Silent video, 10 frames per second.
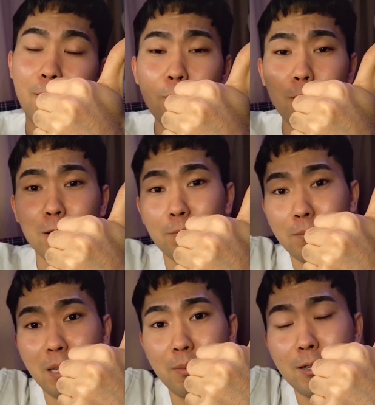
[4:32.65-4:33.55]
or
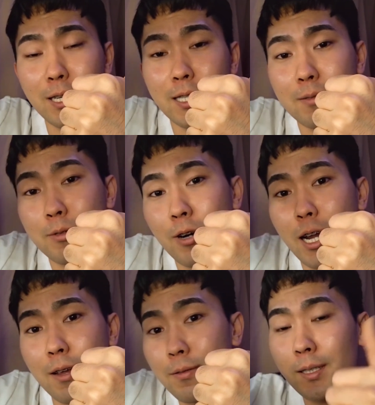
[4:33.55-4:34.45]
maybe you can
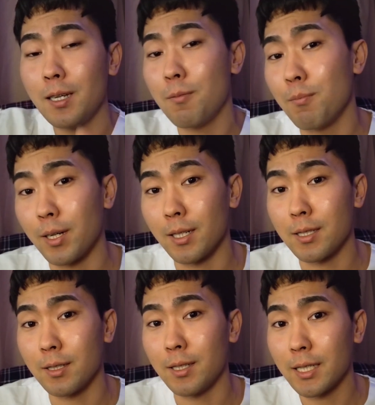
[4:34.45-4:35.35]
subscribe. But
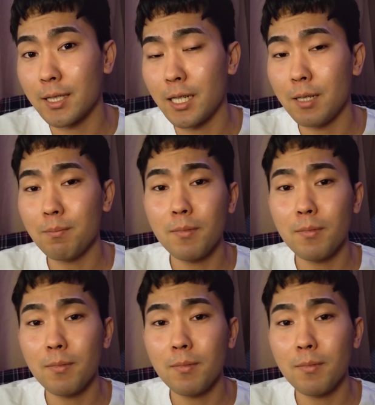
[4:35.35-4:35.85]
until next time,